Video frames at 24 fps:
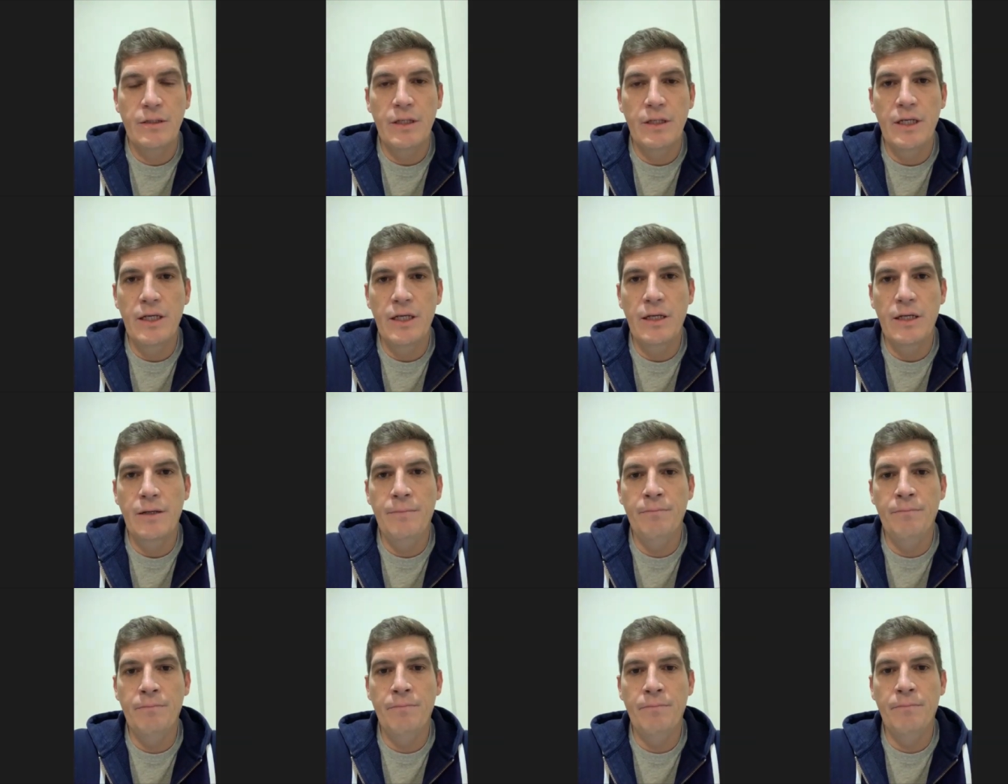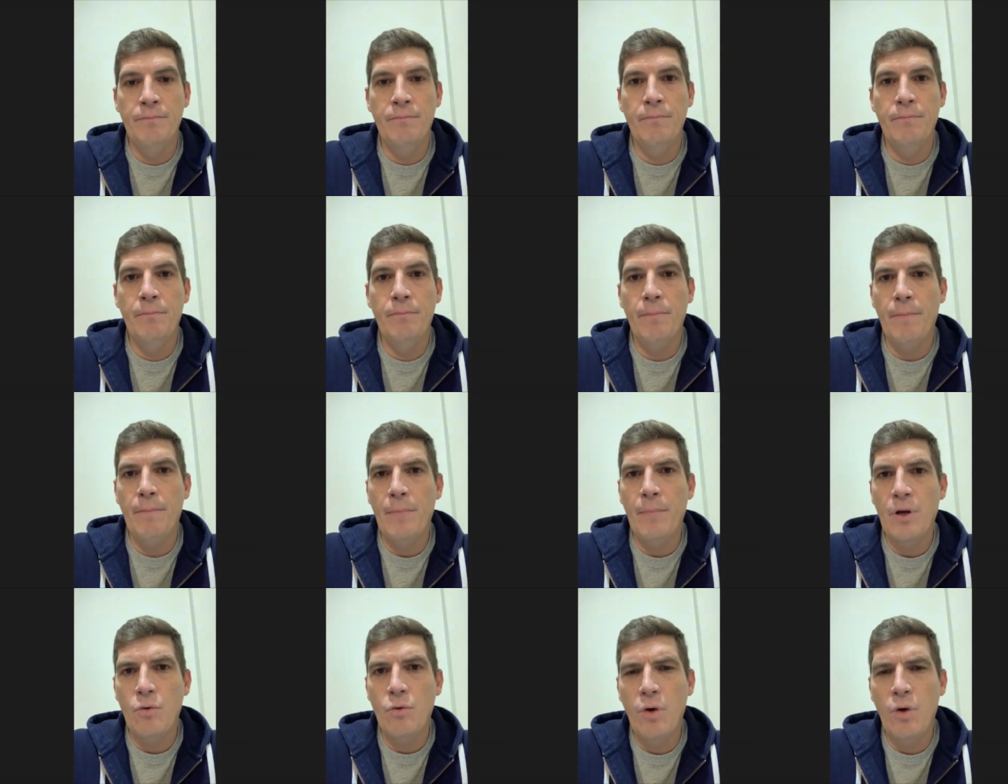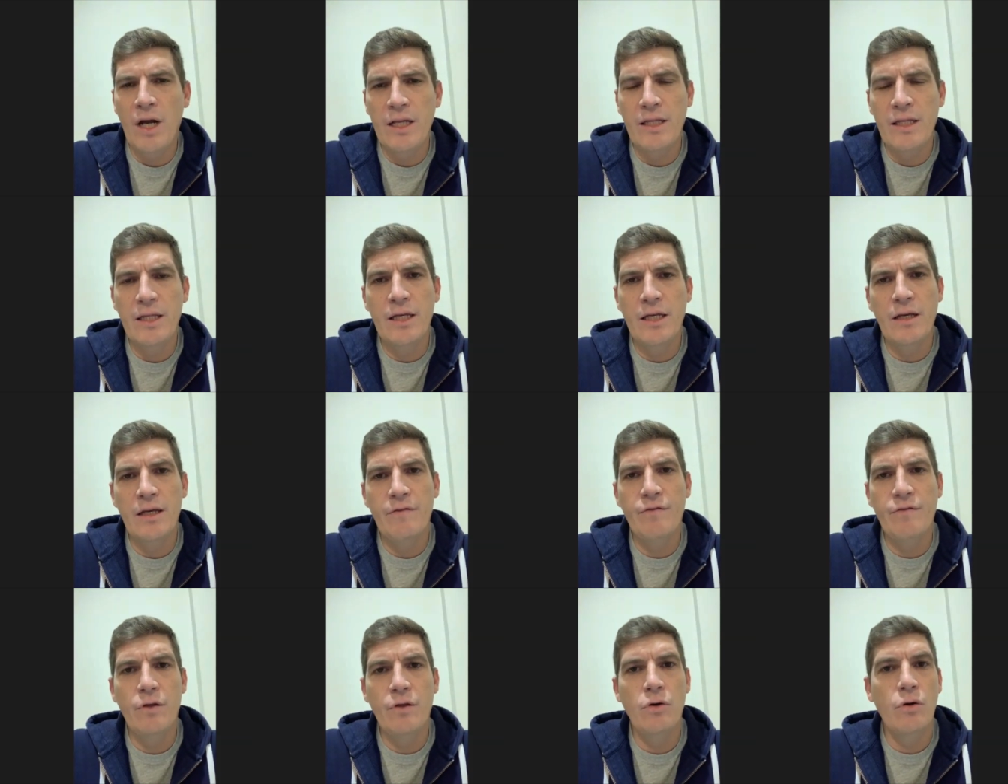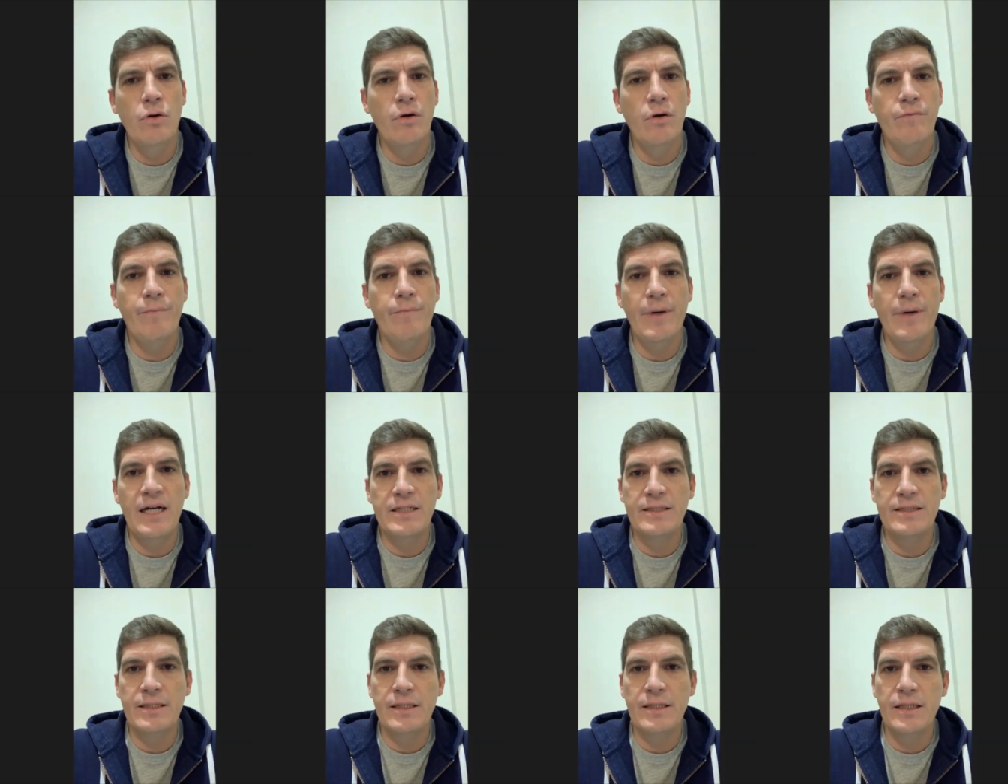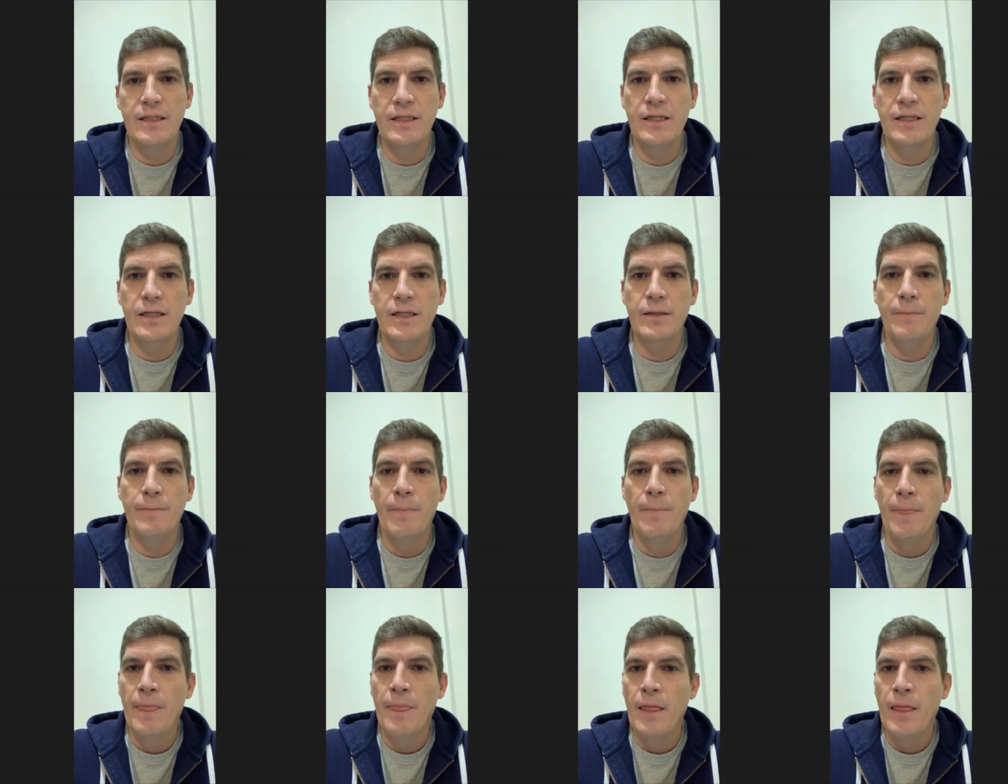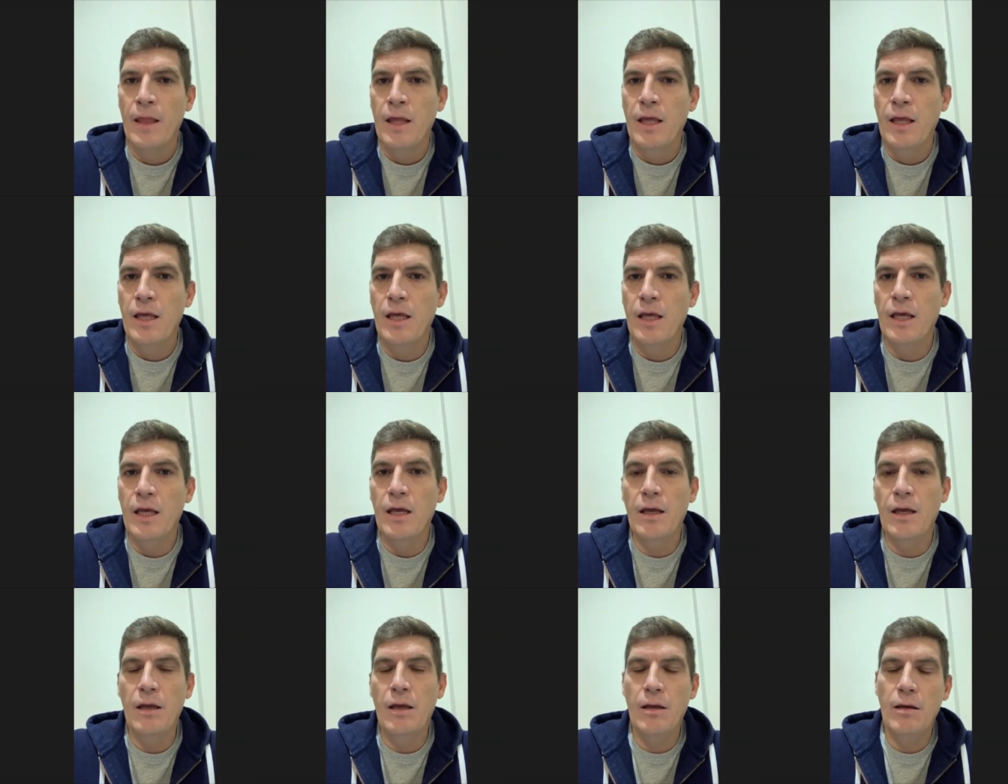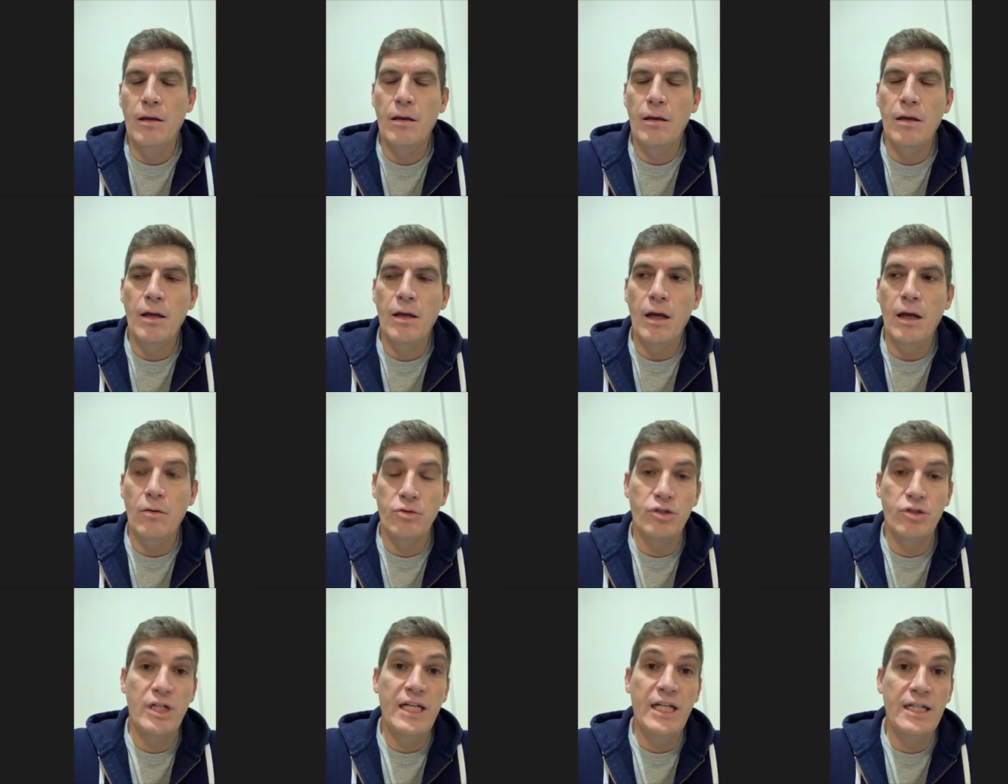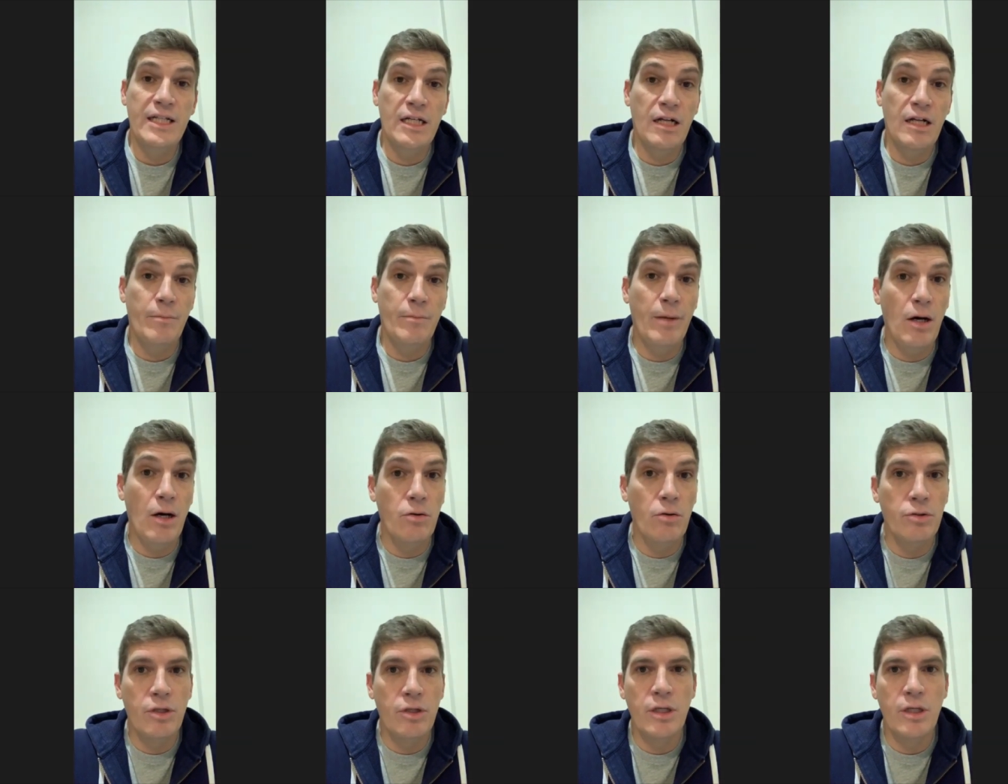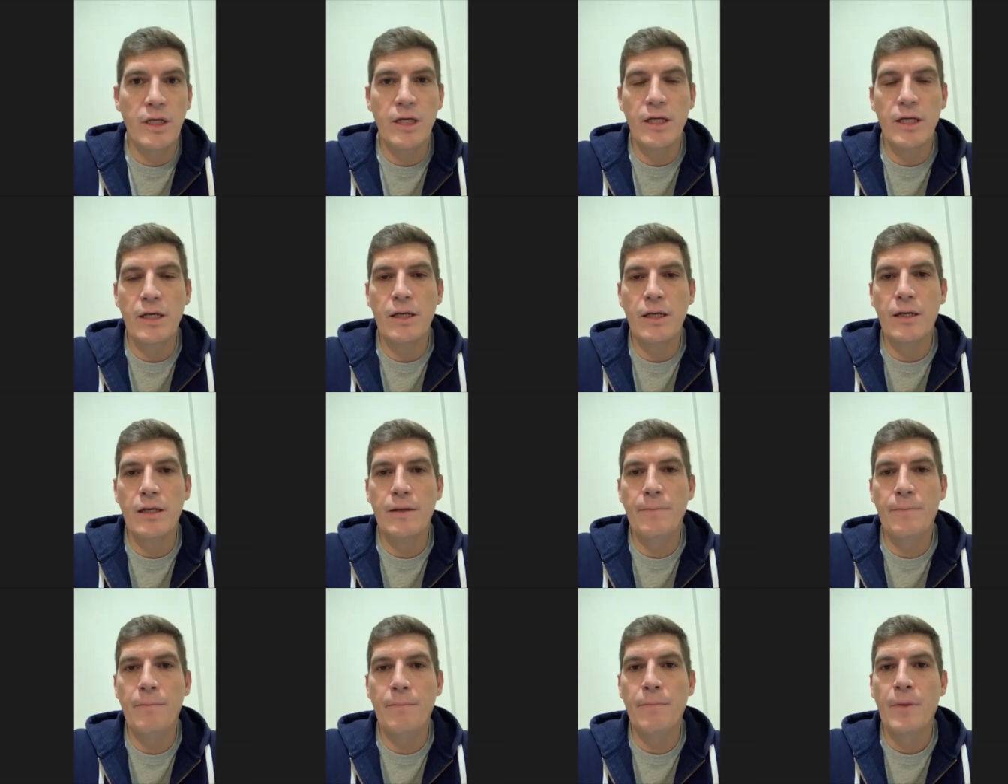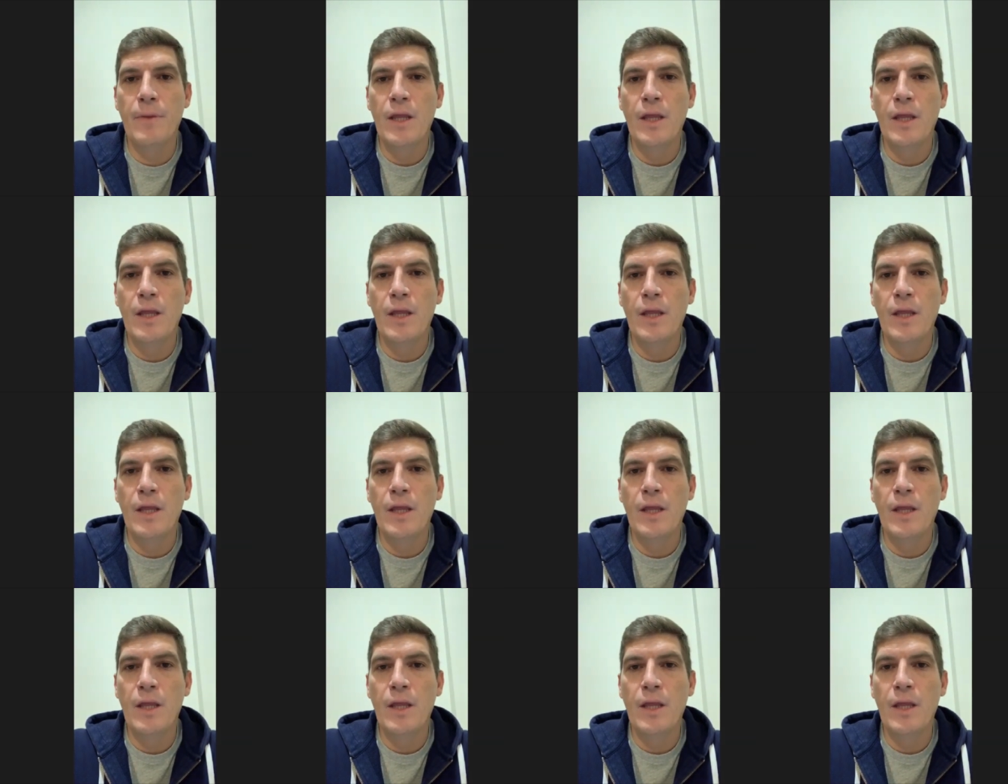Um, quite a few have passed. Uh, uh I was reading about um,